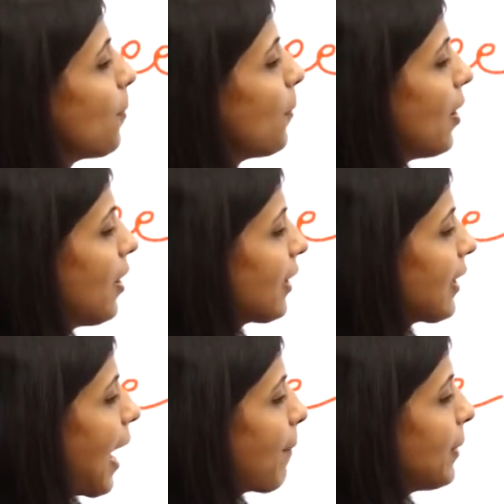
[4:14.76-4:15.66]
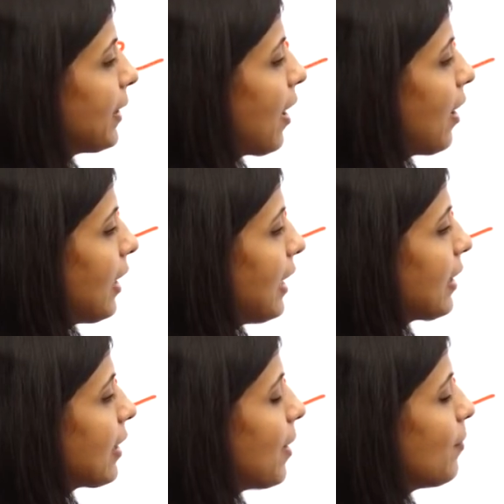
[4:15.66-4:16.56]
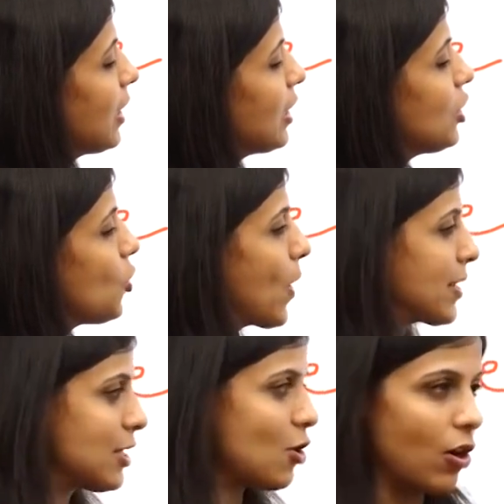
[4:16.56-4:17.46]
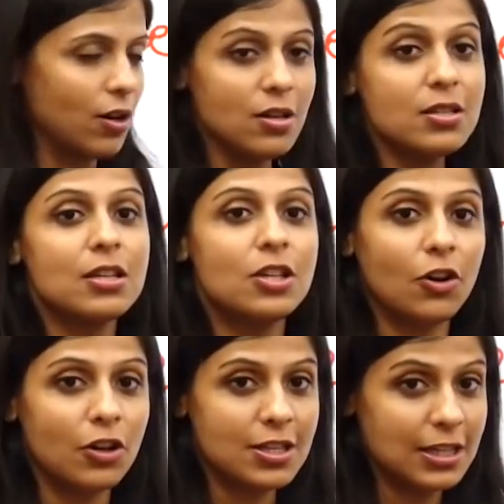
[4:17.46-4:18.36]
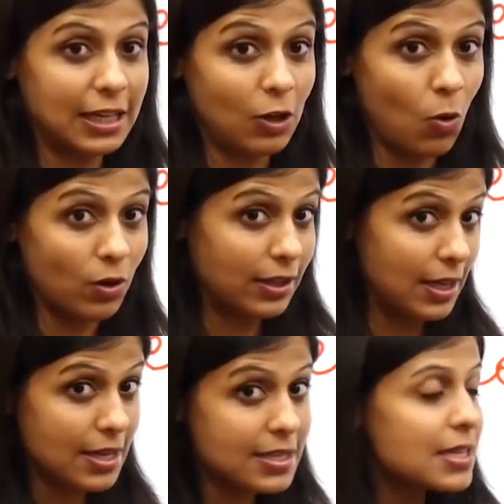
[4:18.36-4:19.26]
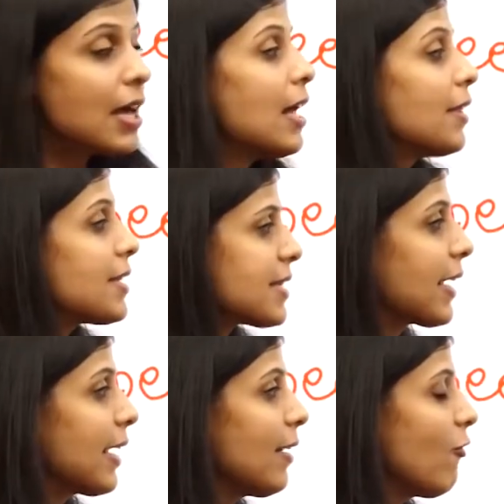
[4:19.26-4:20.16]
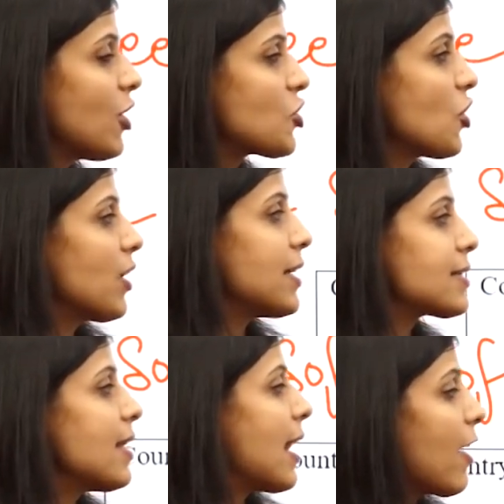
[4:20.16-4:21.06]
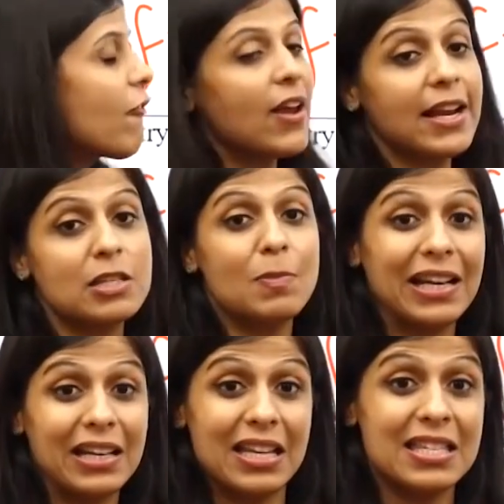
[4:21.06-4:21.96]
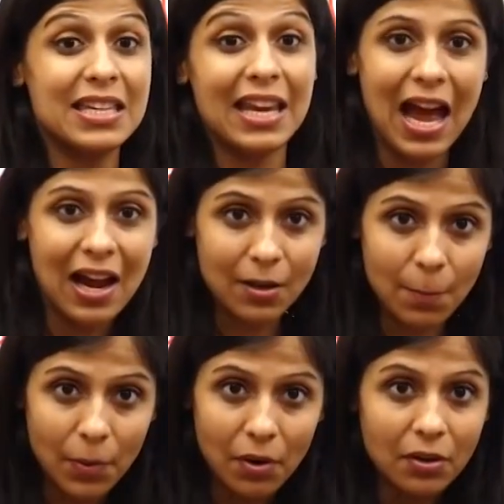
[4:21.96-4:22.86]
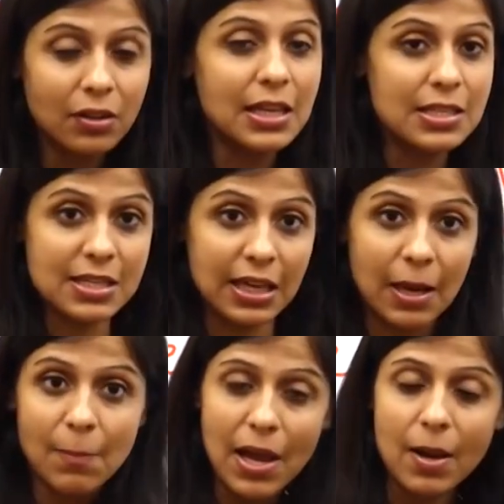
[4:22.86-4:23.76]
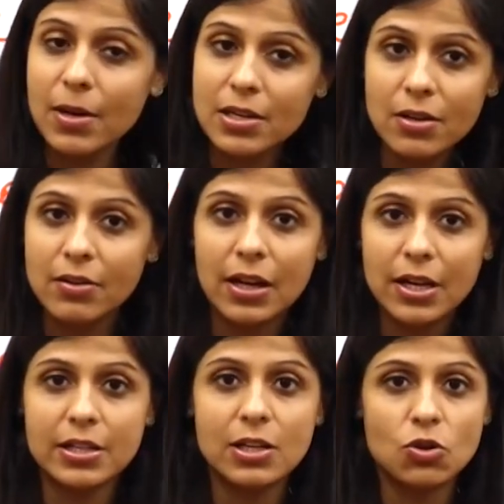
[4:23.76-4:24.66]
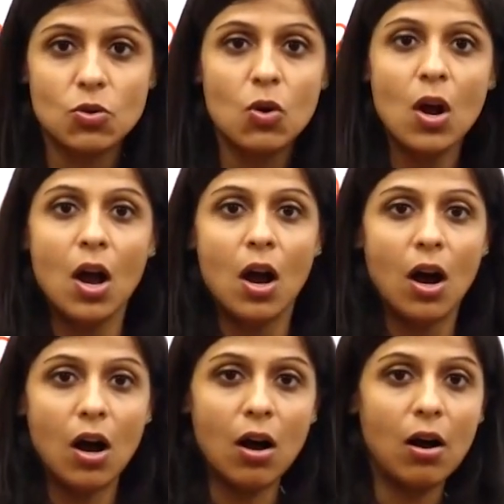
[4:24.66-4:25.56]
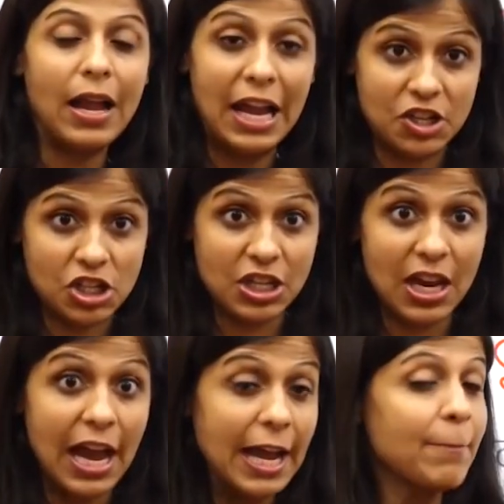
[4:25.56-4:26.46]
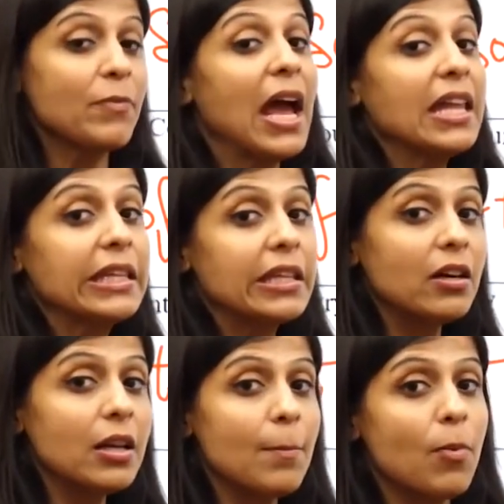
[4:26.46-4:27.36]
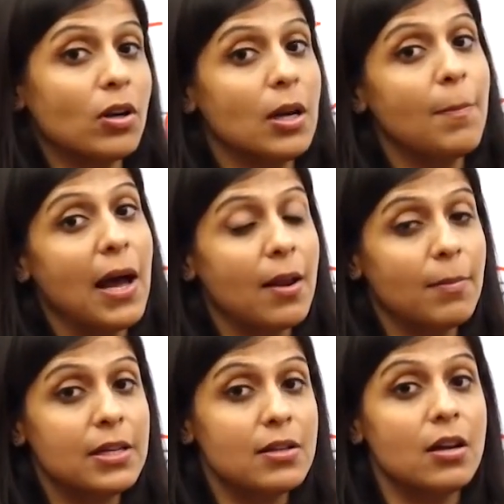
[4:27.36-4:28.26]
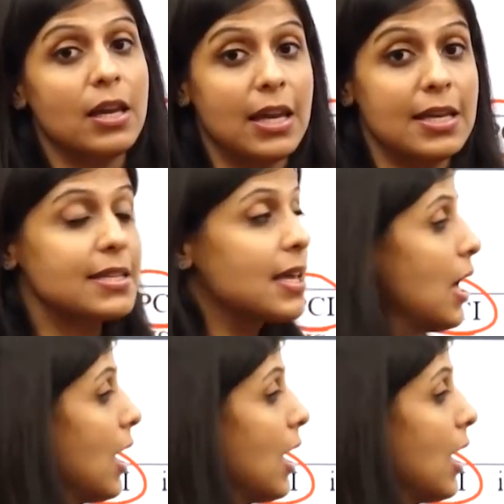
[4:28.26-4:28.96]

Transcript: the per capita income in US dollars, you're going to code this. The second feature is the life expectancy at birth. That's the second parameter related to HDI. And the third important parameter is